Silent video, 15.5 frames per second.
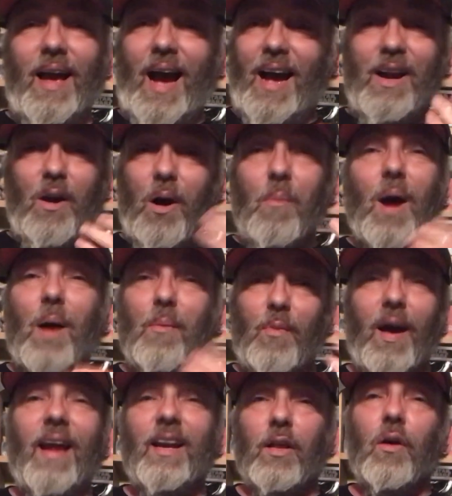I know I'm
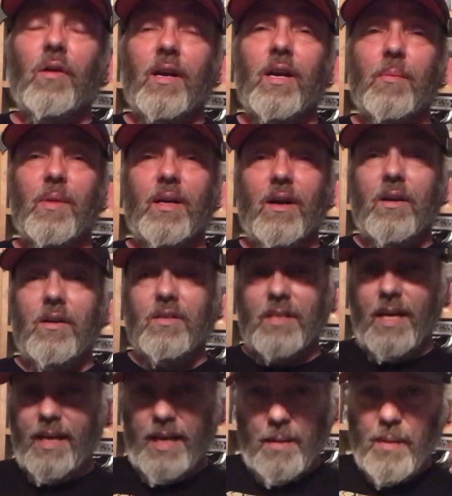ranting on here because
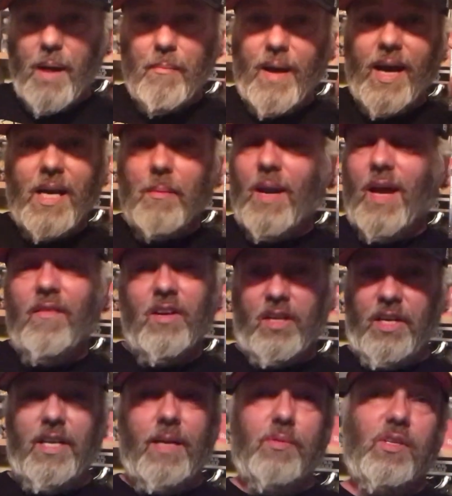in my mind I'm having a
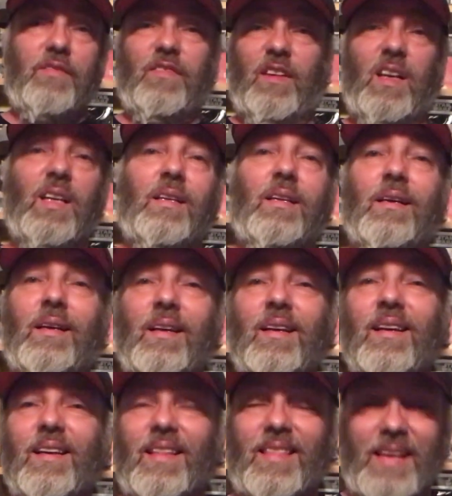conniption fit
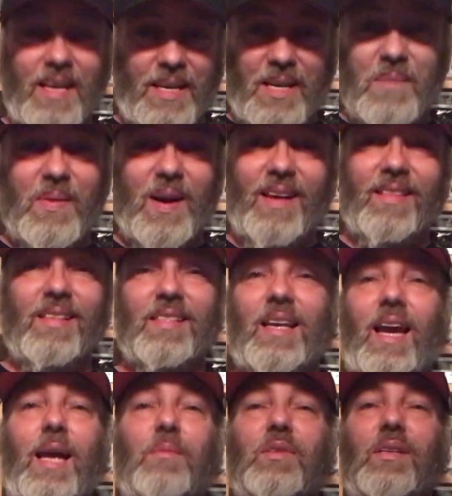thinking about this
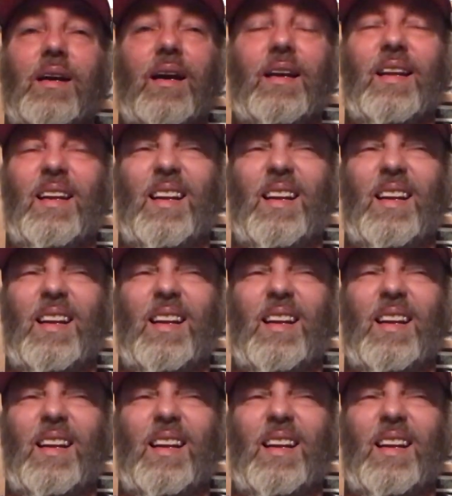game tonight.